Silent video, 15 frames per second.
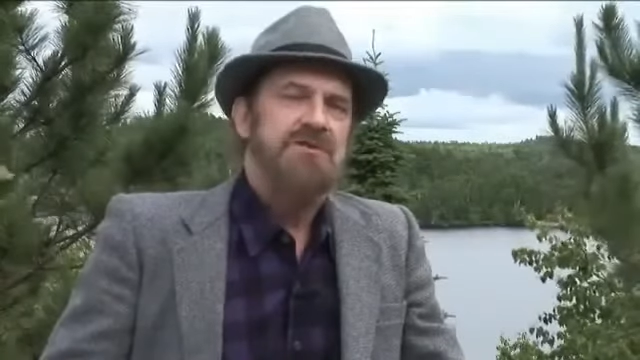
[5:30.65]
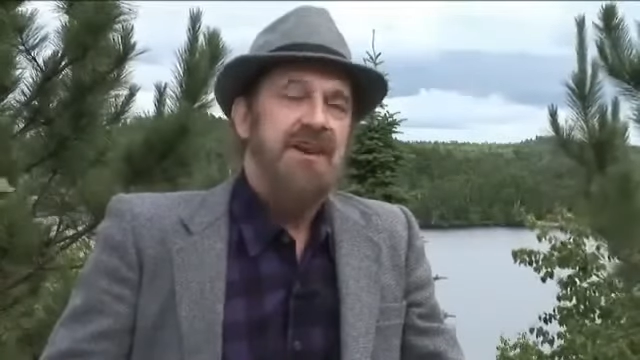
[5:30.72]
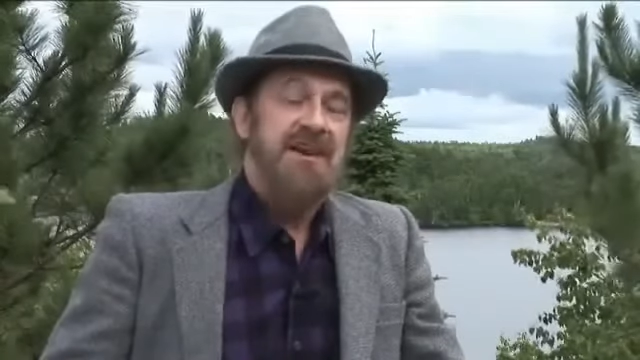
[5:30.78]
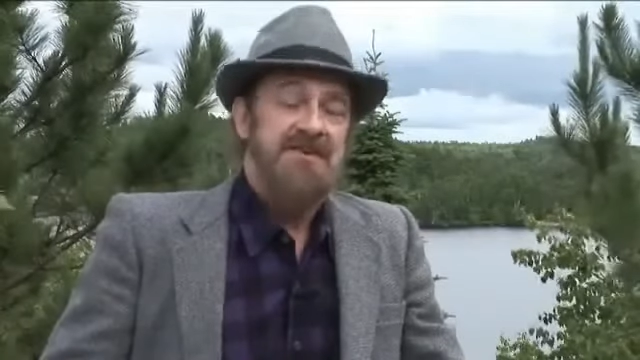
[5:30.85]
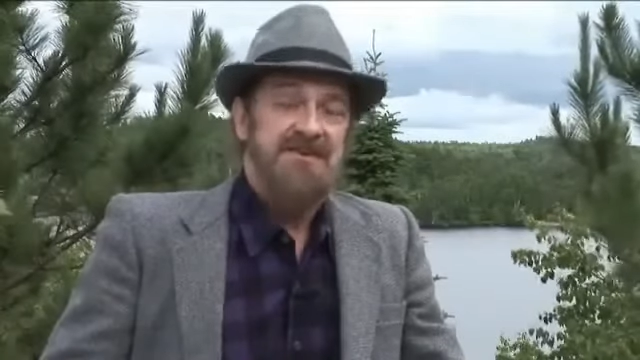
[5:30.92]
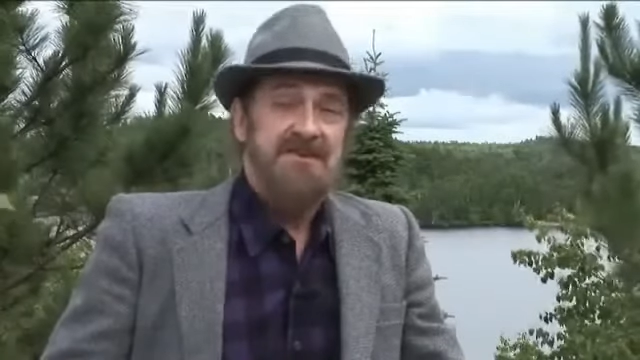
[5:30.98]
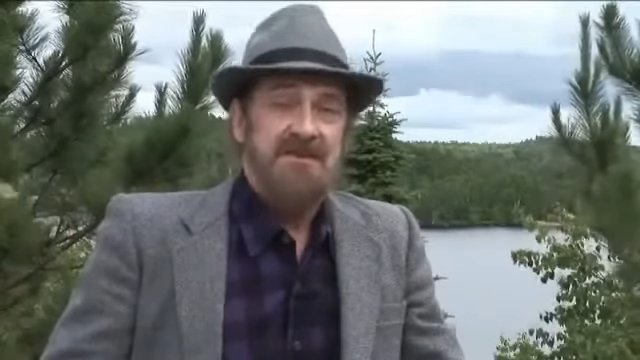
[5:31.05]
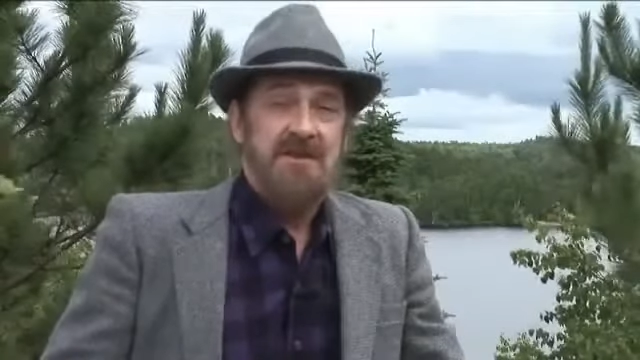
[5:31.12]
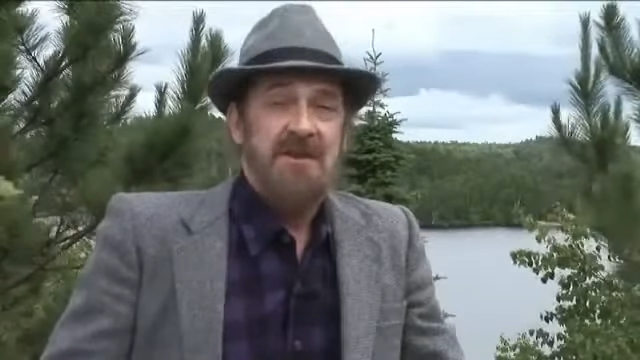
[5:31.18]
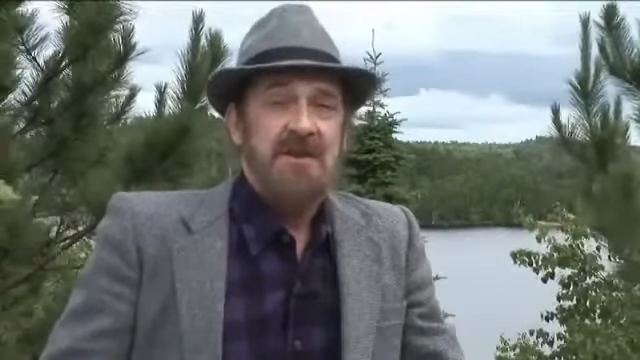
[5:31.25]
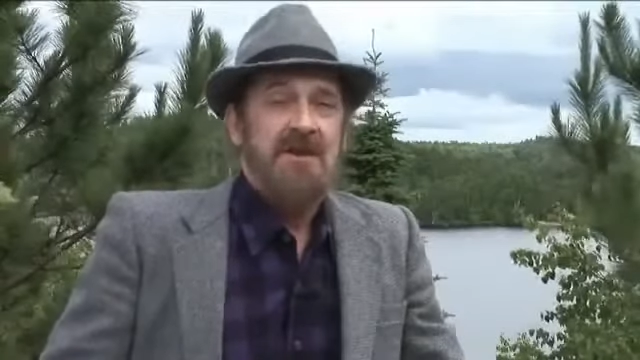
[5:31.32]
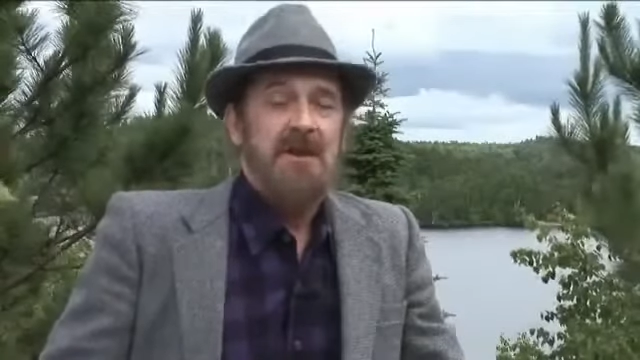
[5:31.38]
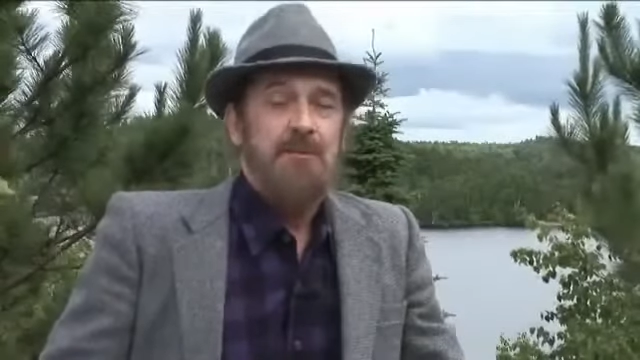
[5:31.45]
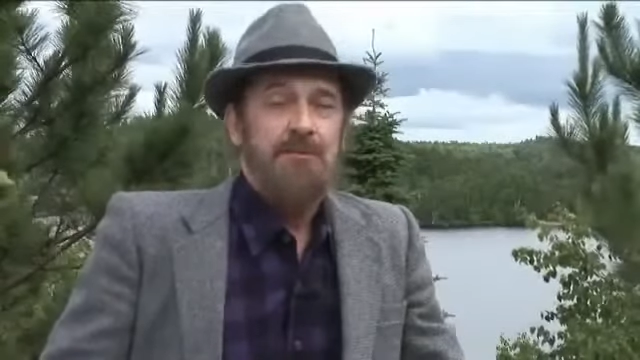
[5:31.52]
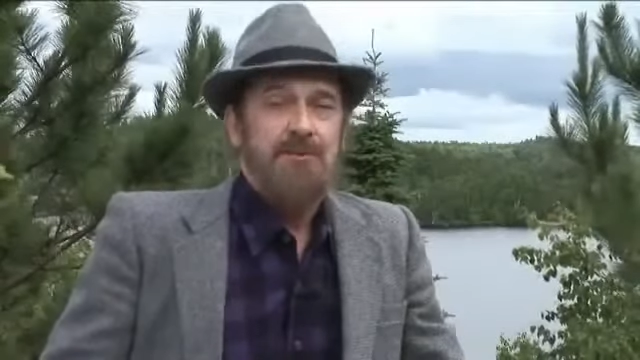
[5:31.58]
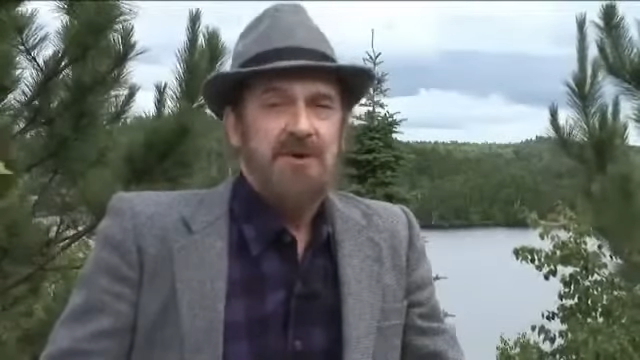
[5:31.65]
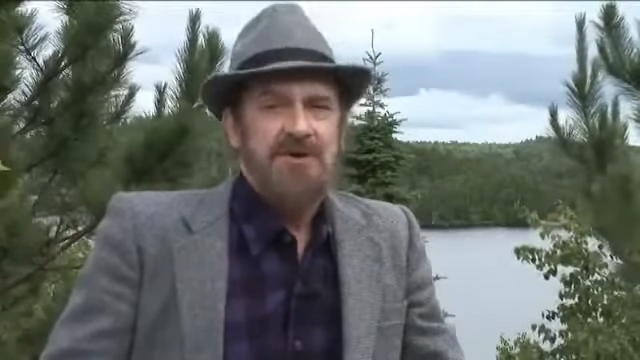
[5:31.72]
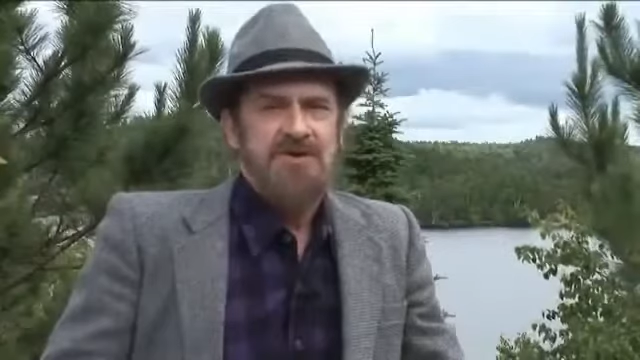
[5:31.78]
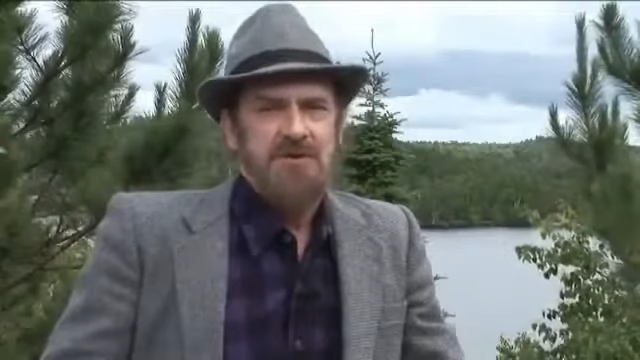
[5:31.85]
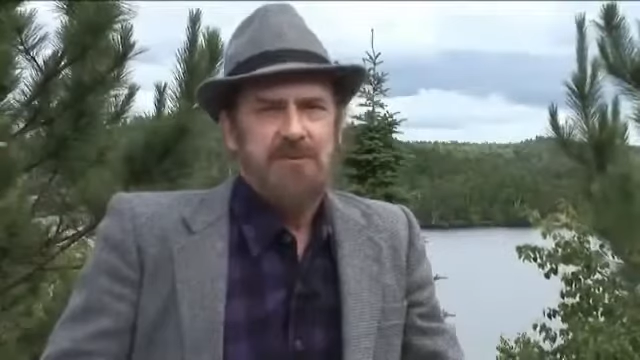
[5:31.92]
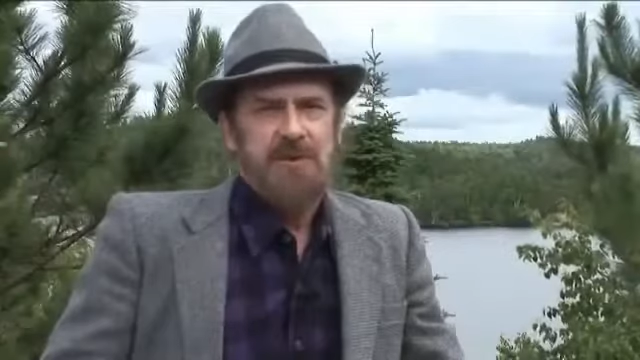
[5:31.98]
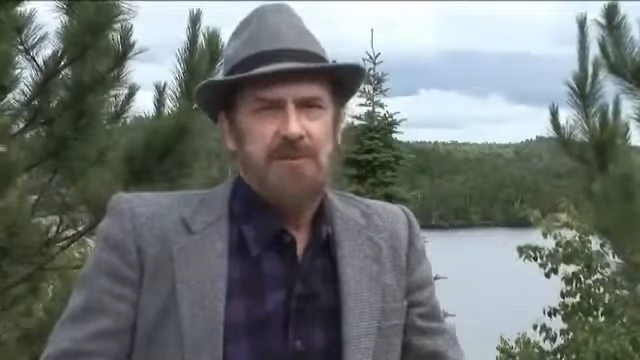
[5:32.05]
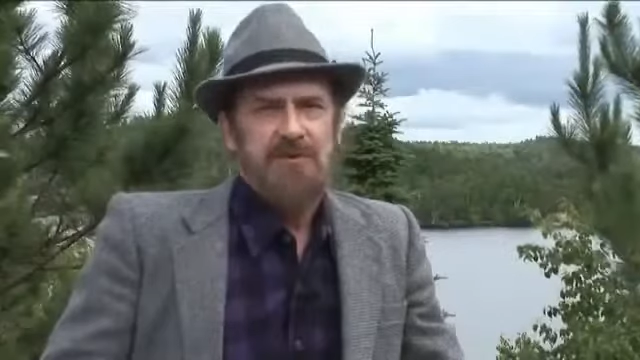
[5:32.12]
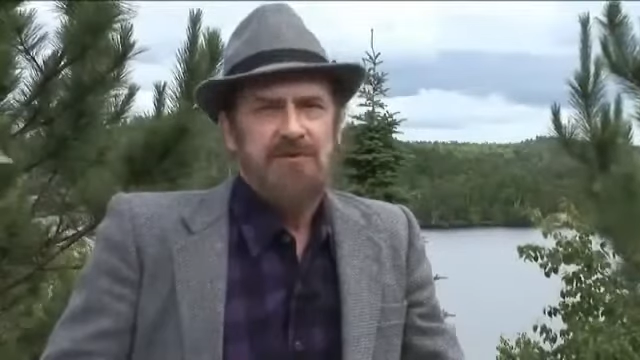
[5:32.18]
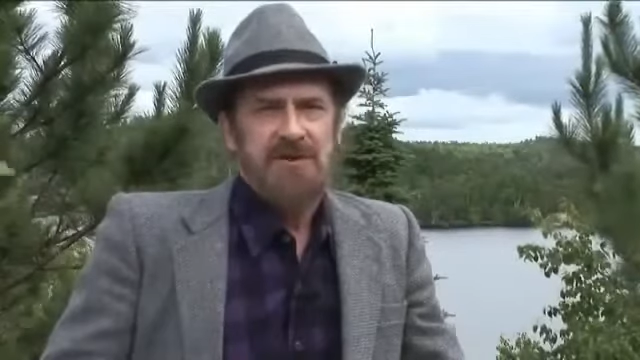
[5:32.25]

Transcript: and that's the impression people